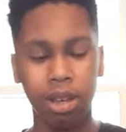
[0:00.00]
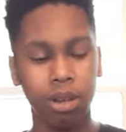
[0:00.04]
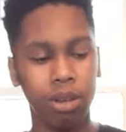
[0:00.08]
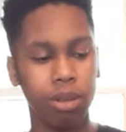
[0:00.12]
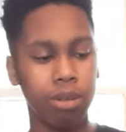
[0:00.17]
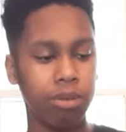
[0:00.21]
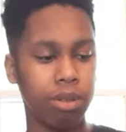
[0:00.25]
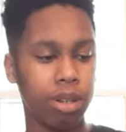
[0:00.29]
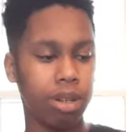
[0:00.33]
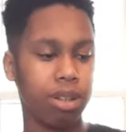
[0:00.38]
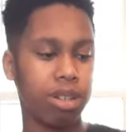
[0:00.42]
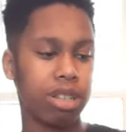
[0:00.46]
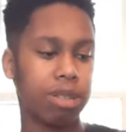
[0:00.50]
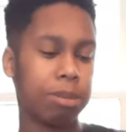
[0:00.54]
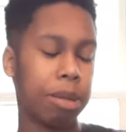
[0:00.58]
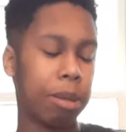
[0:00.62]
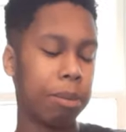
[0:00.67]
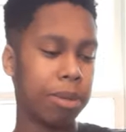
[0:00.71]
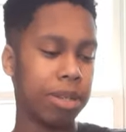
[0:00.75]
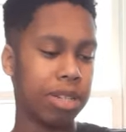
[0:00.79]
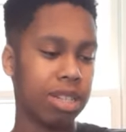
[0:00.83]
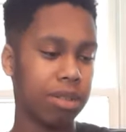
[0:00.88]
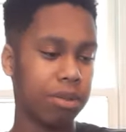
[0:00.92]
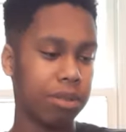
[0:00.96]
who knows,
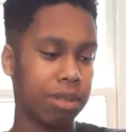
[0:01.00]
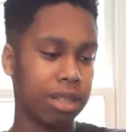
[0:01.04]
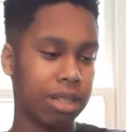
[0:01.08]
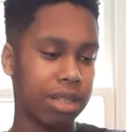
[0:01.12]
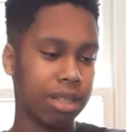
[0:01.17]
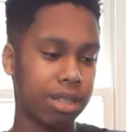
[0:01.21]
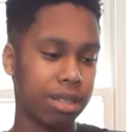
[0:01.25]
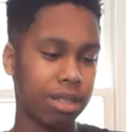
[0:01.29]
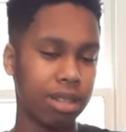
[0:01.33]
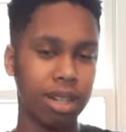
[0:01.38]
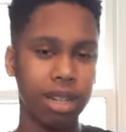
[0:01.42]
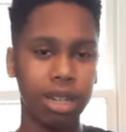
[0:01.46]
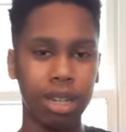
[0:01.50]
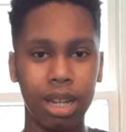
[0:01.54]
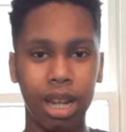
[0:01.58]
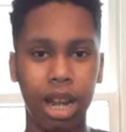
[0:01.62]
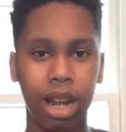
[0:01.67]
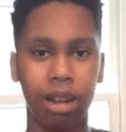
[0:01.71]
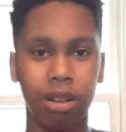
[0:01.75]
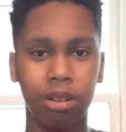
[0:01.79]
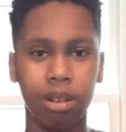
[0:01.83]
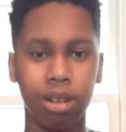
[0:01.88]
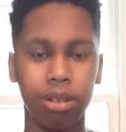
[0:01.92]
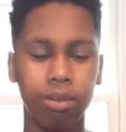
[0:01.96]
maybe she was
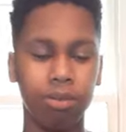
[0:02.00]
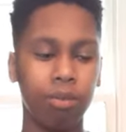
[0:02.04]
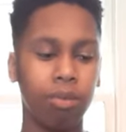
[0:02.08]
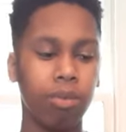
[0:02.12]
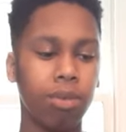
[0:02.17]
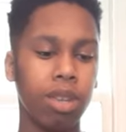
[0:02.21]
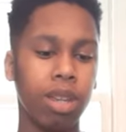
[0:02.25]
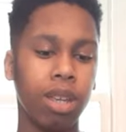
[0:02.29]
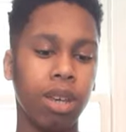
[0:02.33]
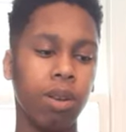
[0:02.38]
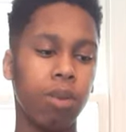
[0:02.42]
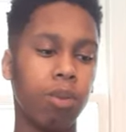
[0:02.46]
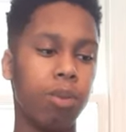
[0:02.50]
I don't know.